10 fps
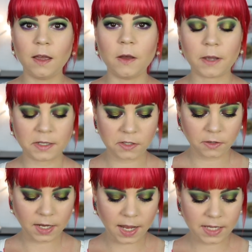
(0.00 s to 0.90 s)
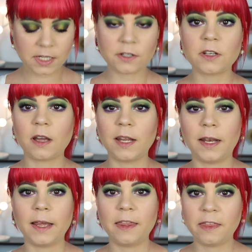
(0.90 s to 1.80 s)
Okay, so the eyes are done
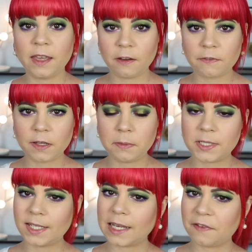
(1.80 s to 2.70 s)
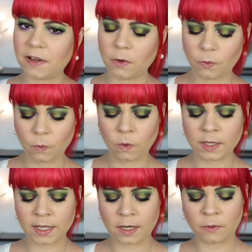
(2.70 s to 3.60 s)
and I think for lipstick I found
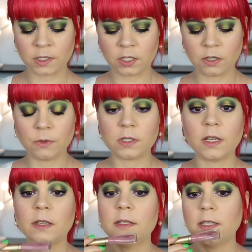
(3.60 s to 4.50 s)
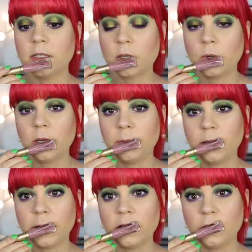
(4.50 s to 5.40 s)
one that I want to use and this is Queen
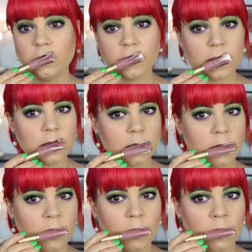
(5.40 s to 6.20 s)
Bee by Too Faced.